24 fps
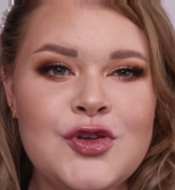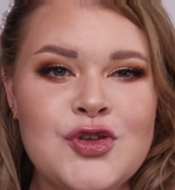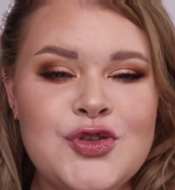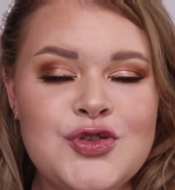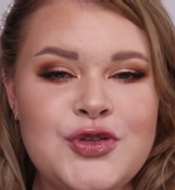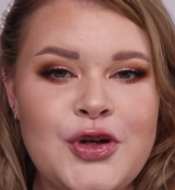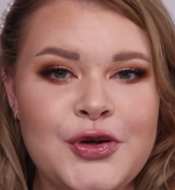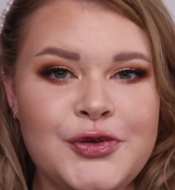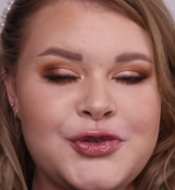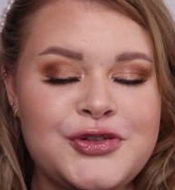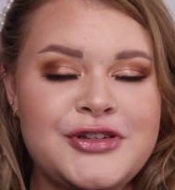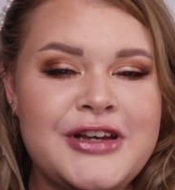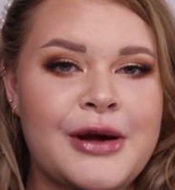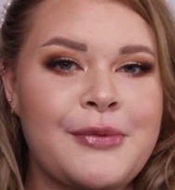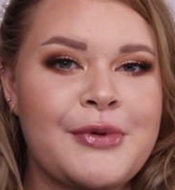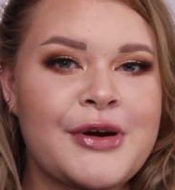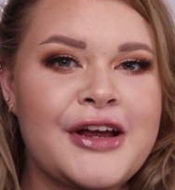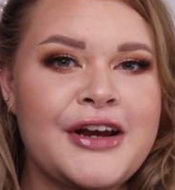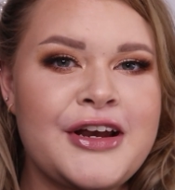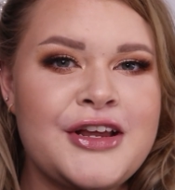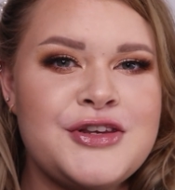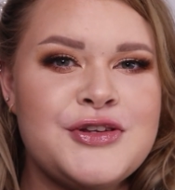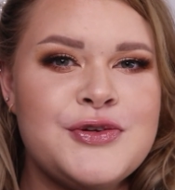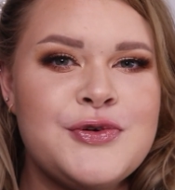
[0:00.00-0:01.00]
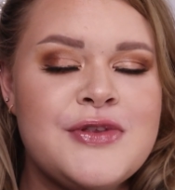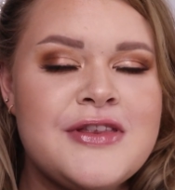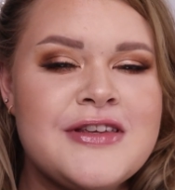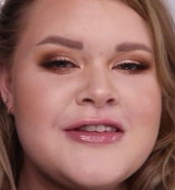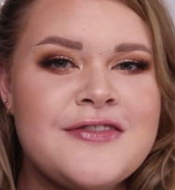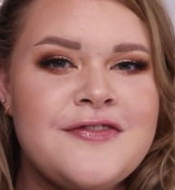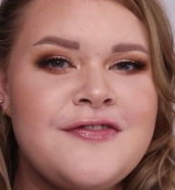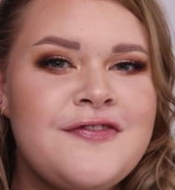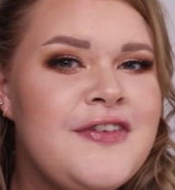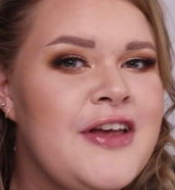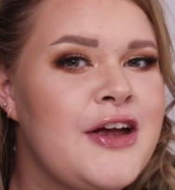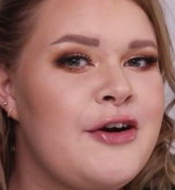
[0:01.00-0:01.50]
So today we're gonna do
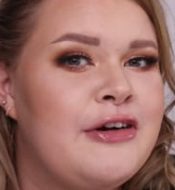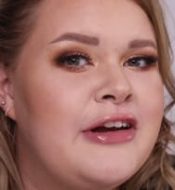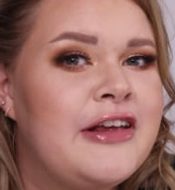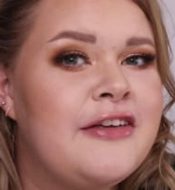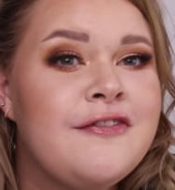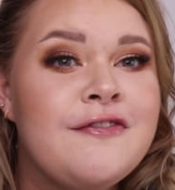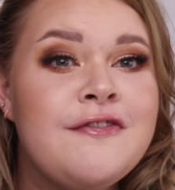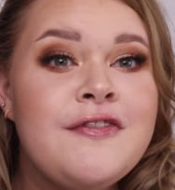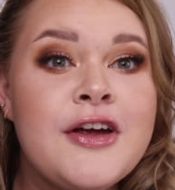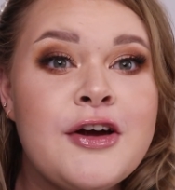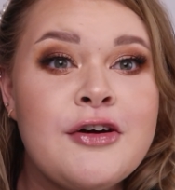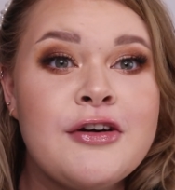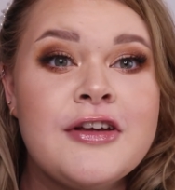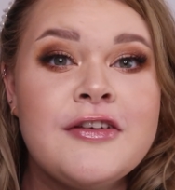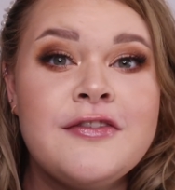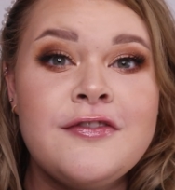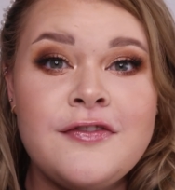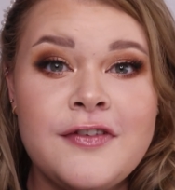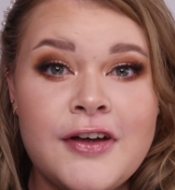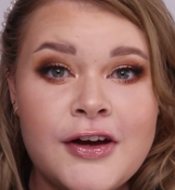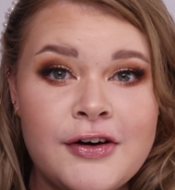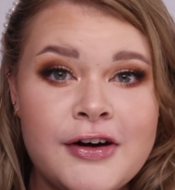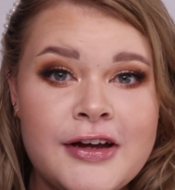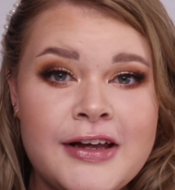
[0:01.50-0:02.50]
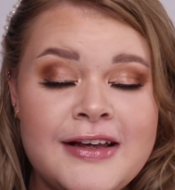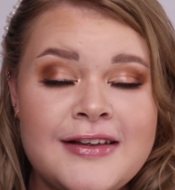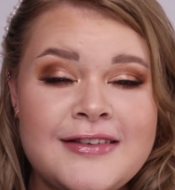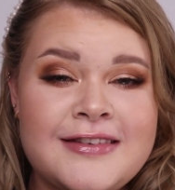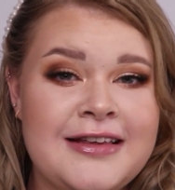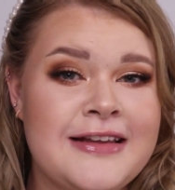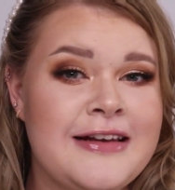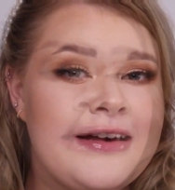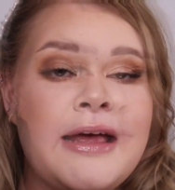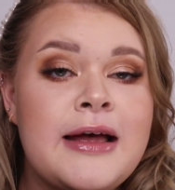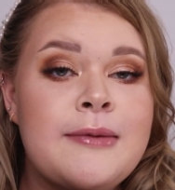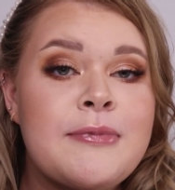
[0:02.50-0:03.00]
this very
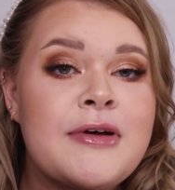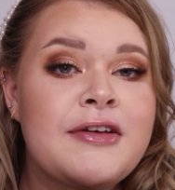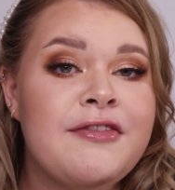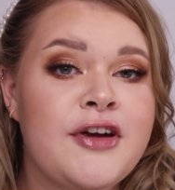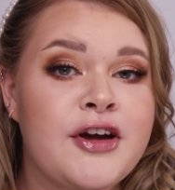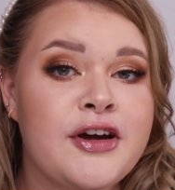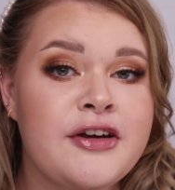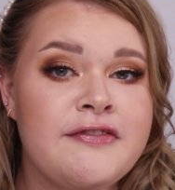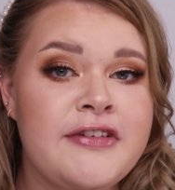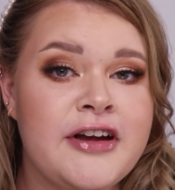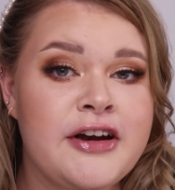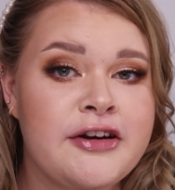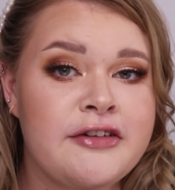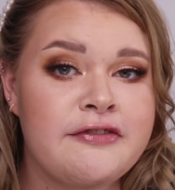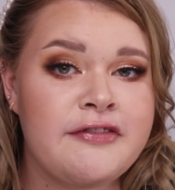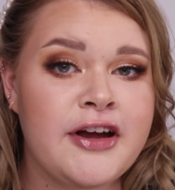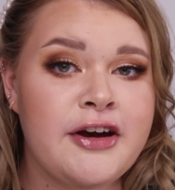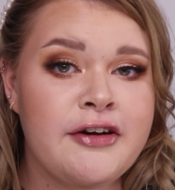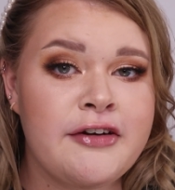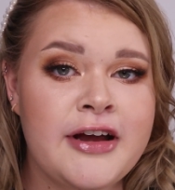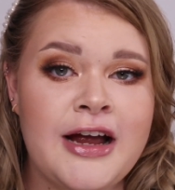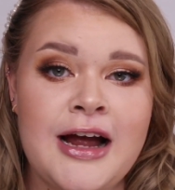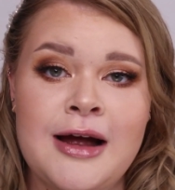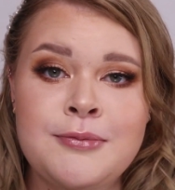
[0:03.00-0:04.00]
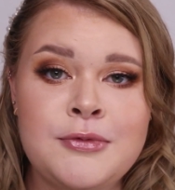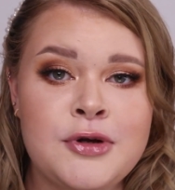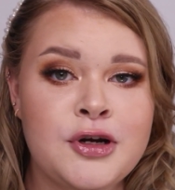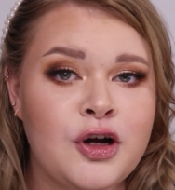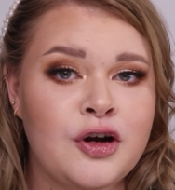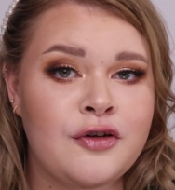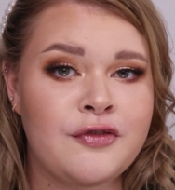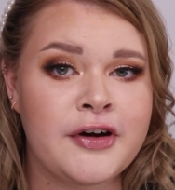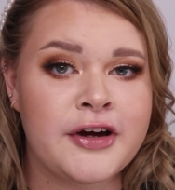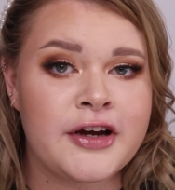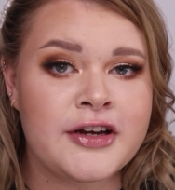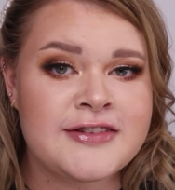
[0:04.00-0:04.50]
easy, and by very I'm not
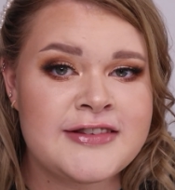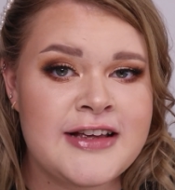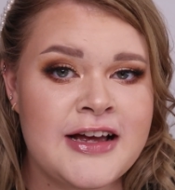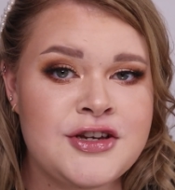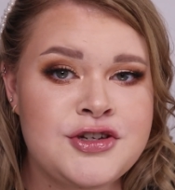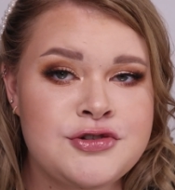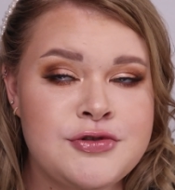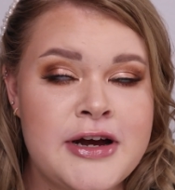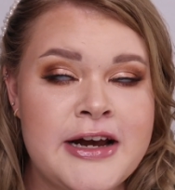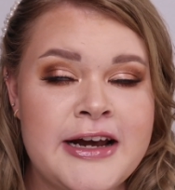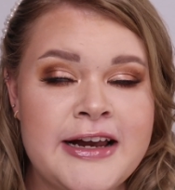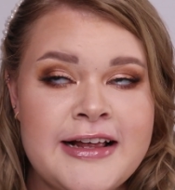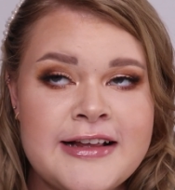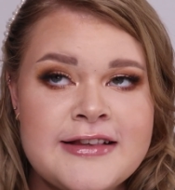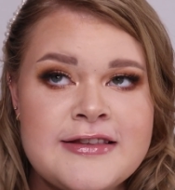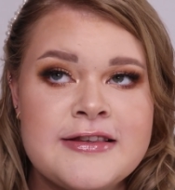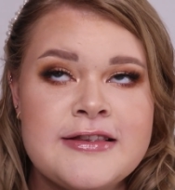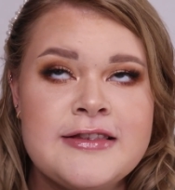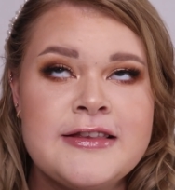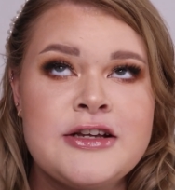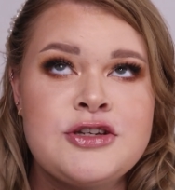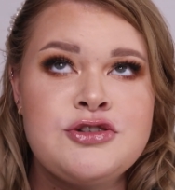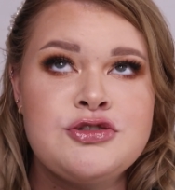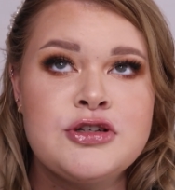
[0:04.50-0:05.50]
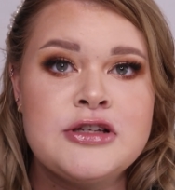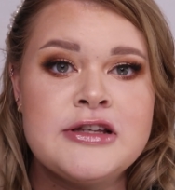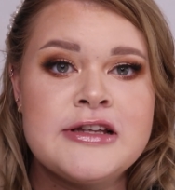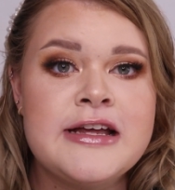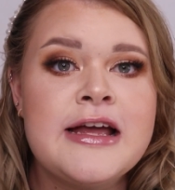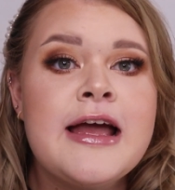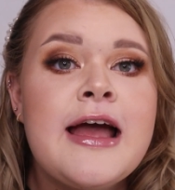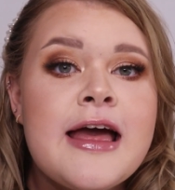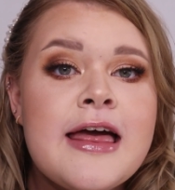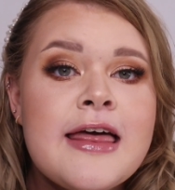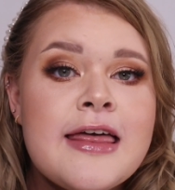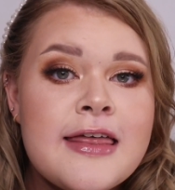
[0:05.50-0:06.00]
over exaggerating. It's
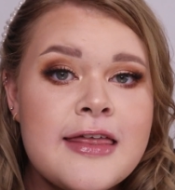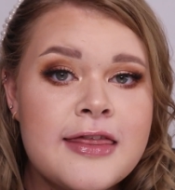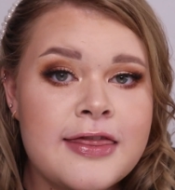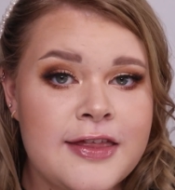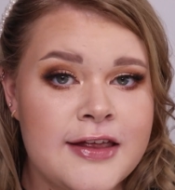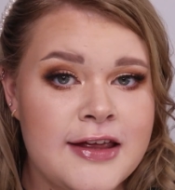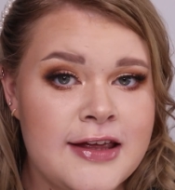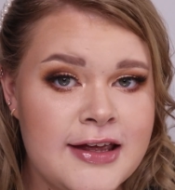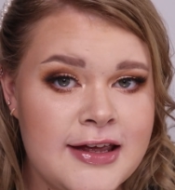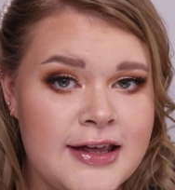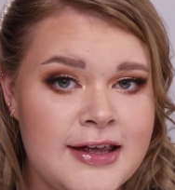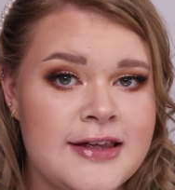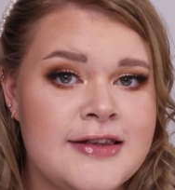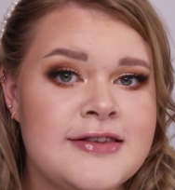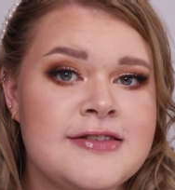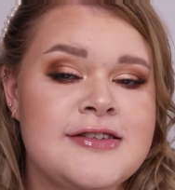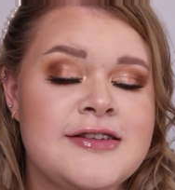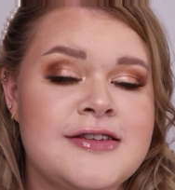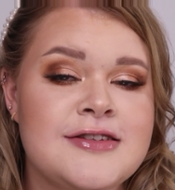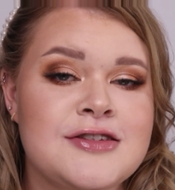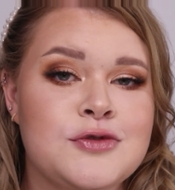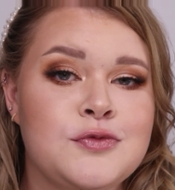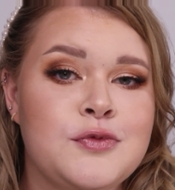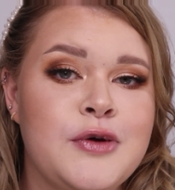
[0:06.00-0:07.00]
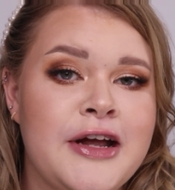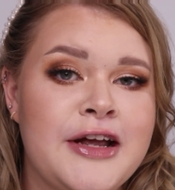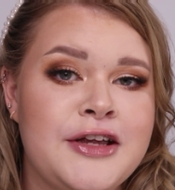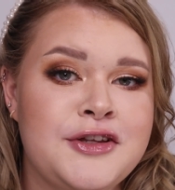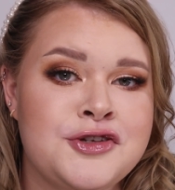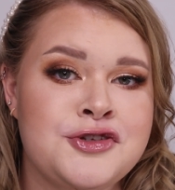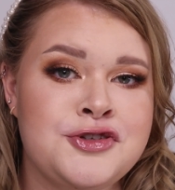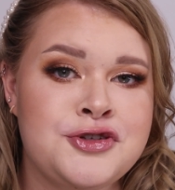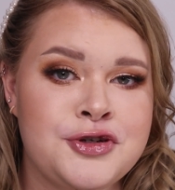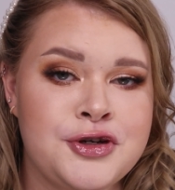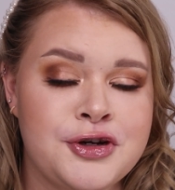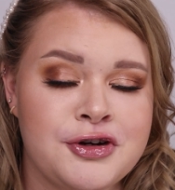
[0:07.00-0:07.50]
literally the easiest way
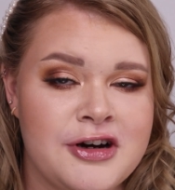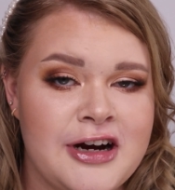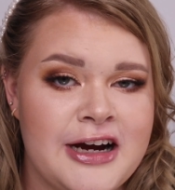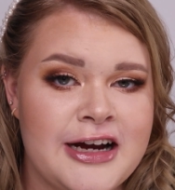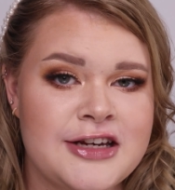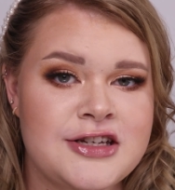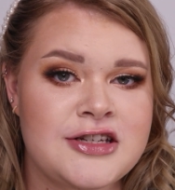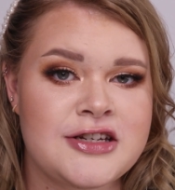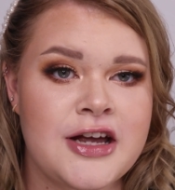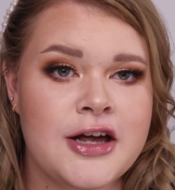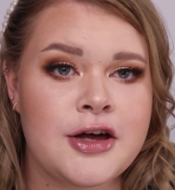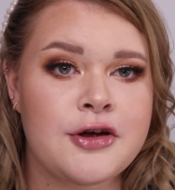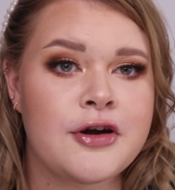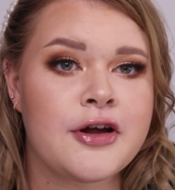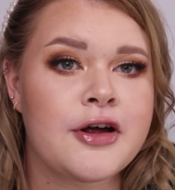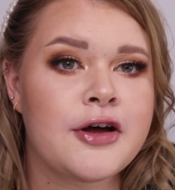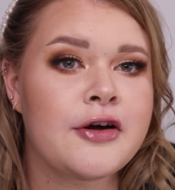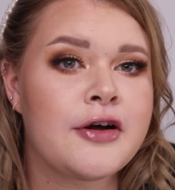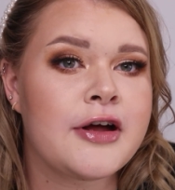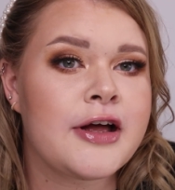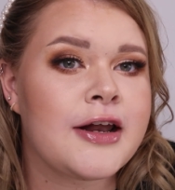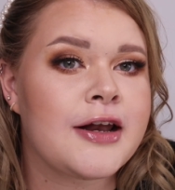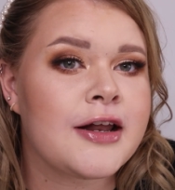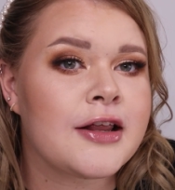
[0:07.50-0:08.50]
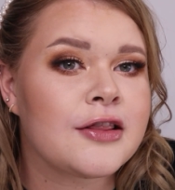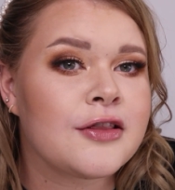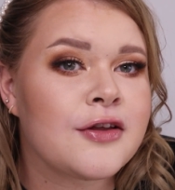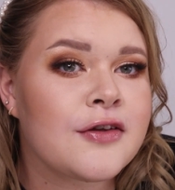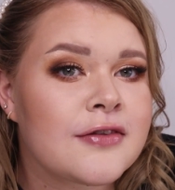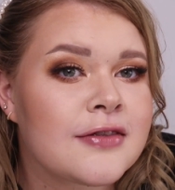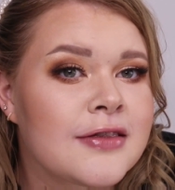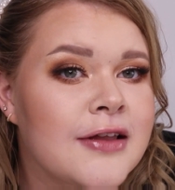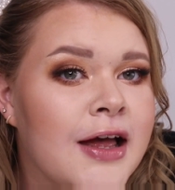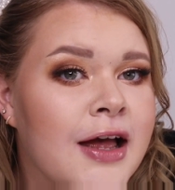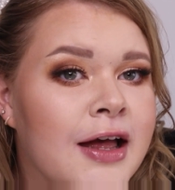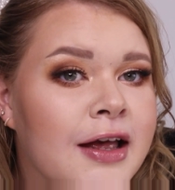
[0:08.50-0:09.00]
to do your eyeshadow, and it
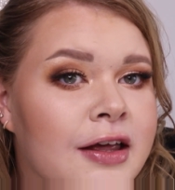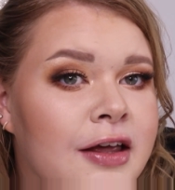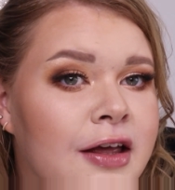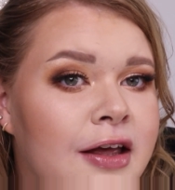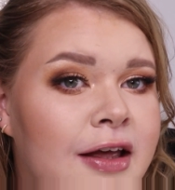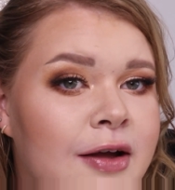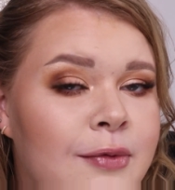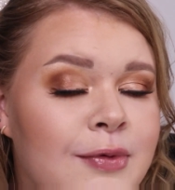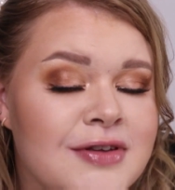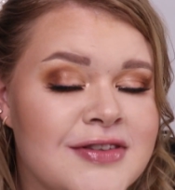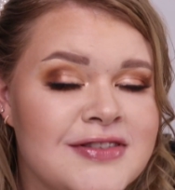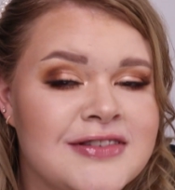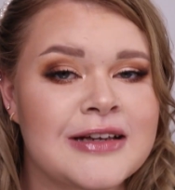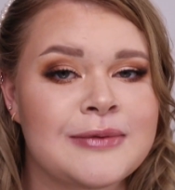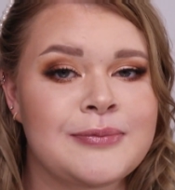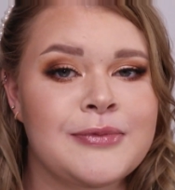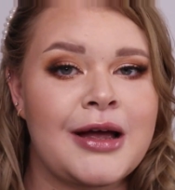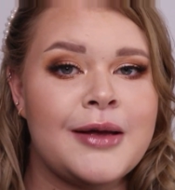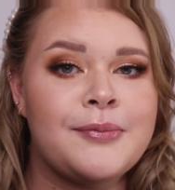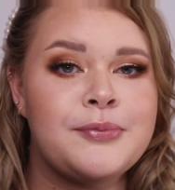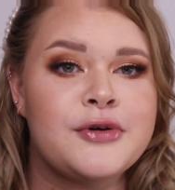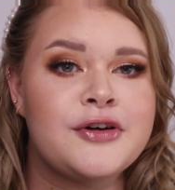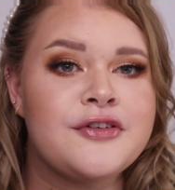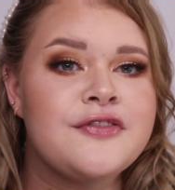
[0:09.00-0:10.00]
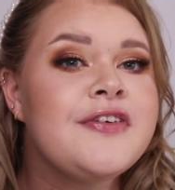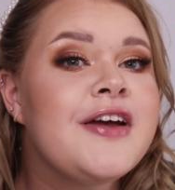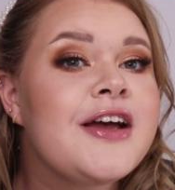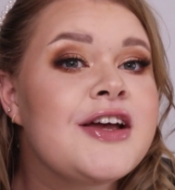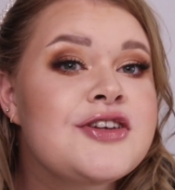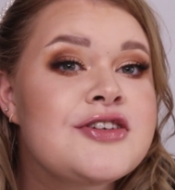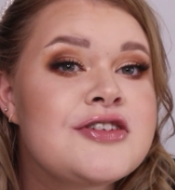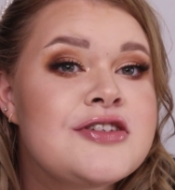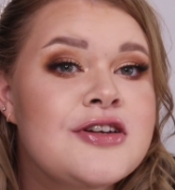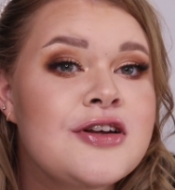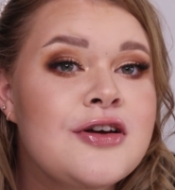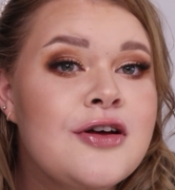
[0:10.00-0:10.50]
looks like it was done by a
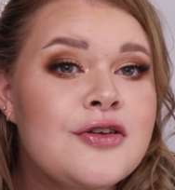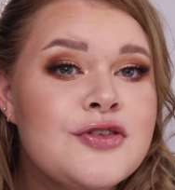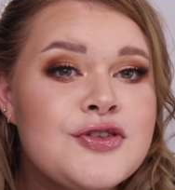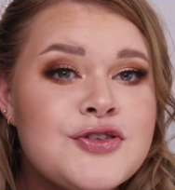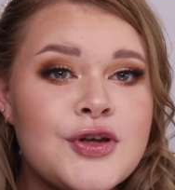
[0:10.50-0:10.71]
professional.